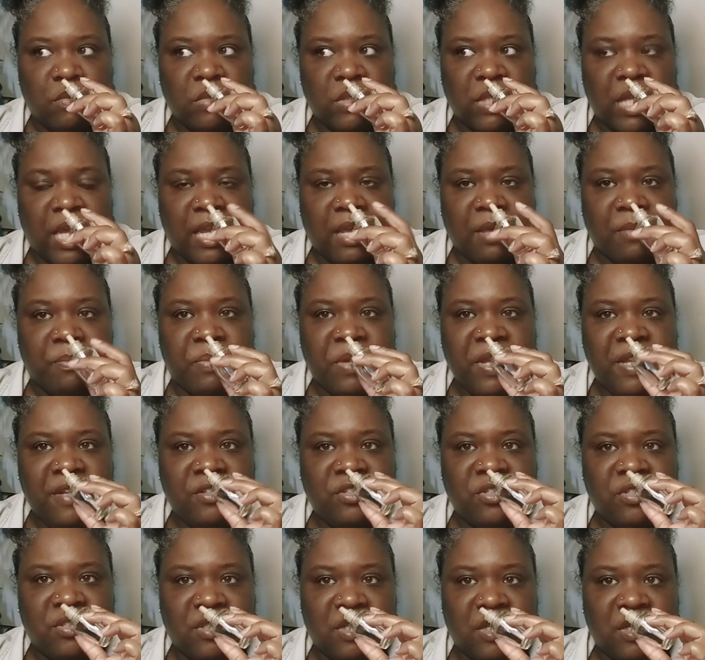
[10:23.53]
Like a
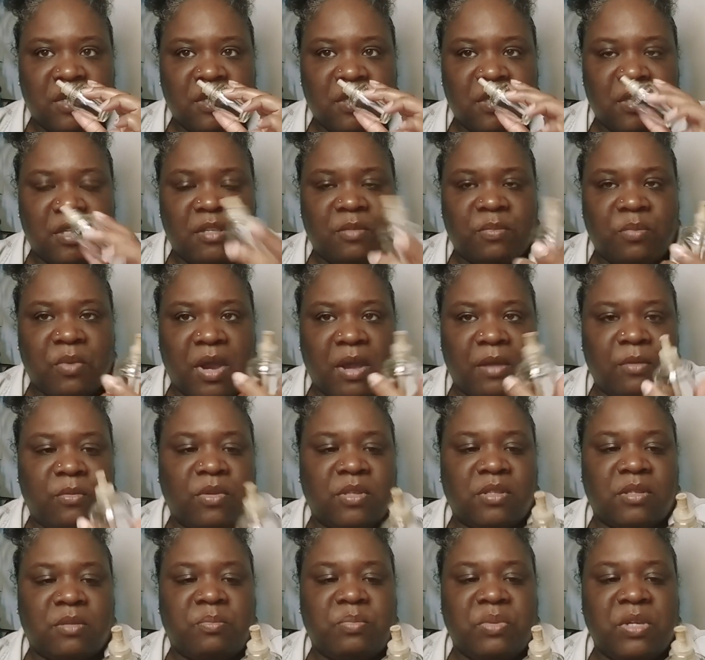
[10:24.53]
peach scent. This probably
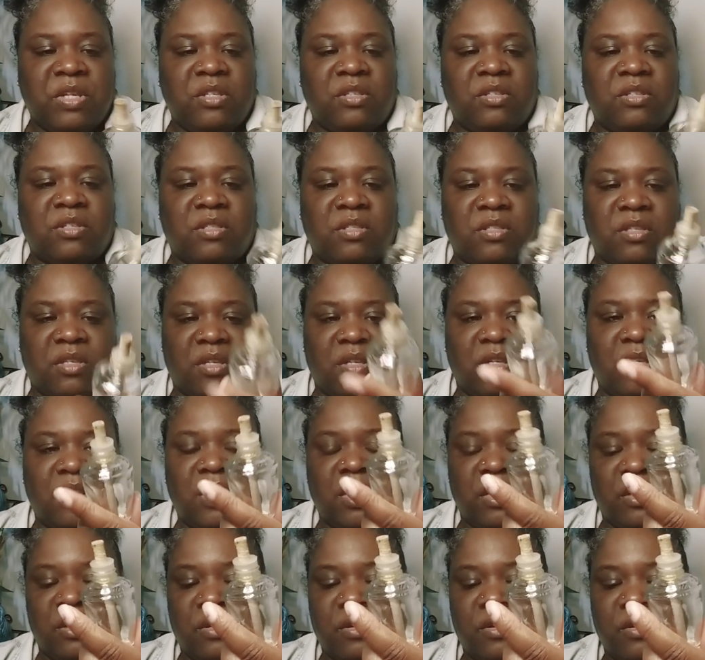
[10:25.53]
was a peach scent
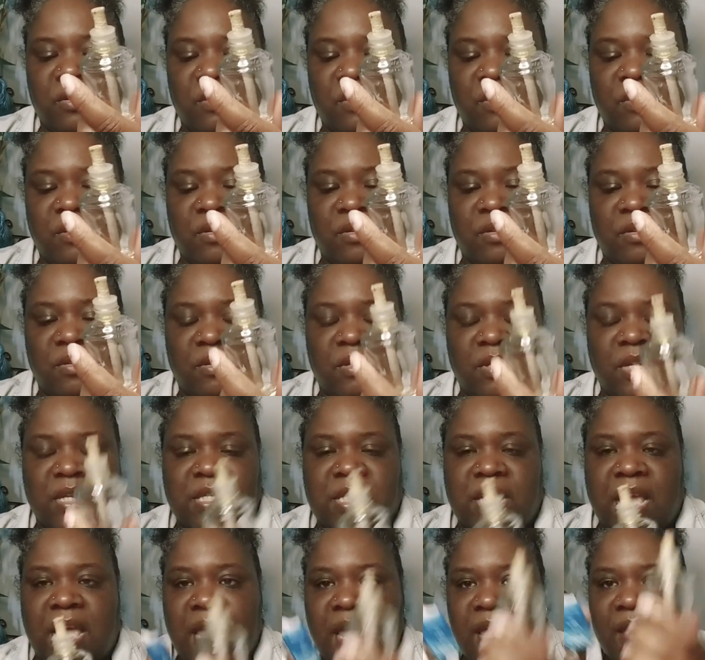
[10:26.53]
here.
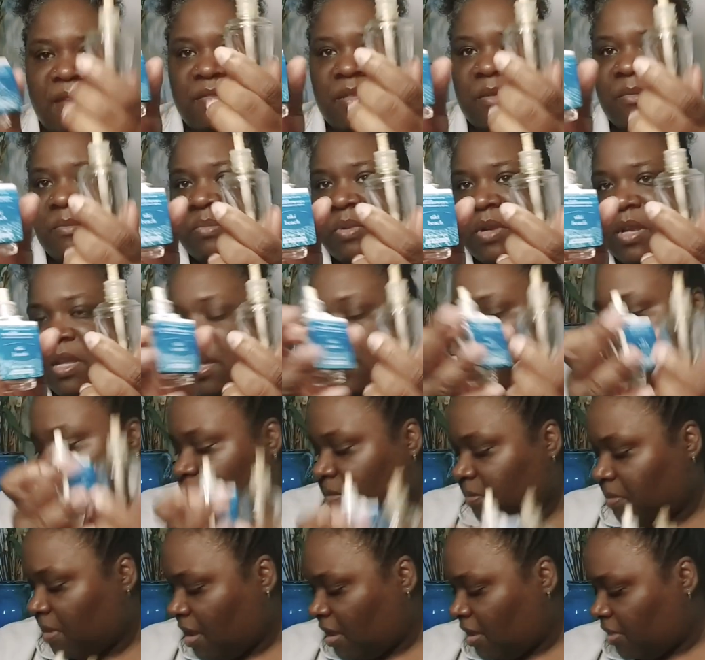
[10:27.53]
Because I have them plugged
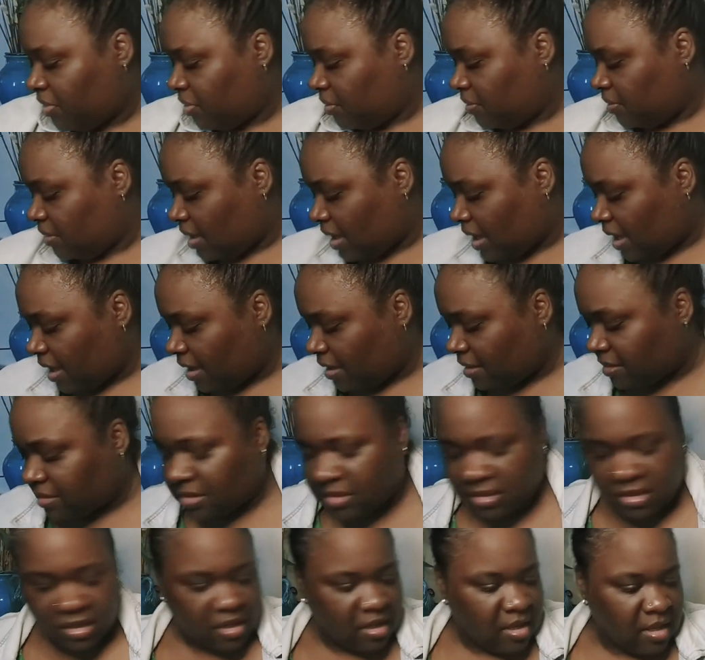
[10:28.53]
up all through the
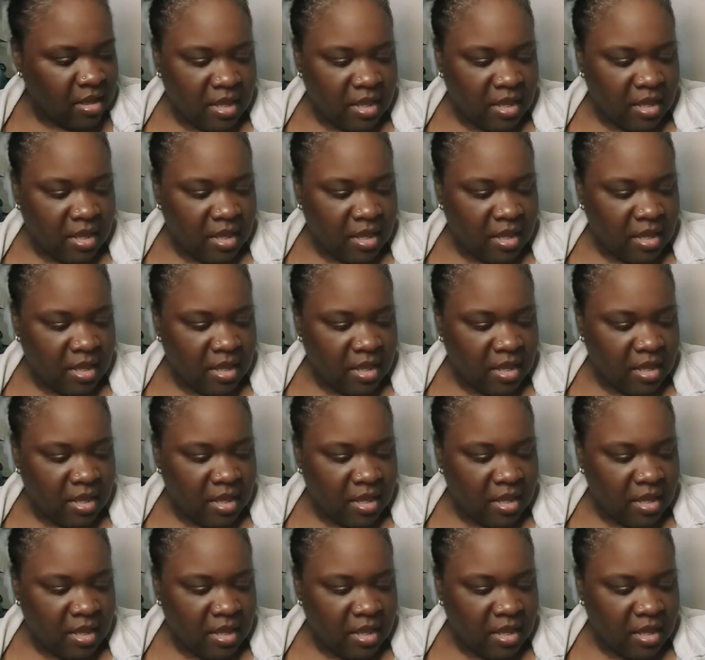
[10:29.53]
house.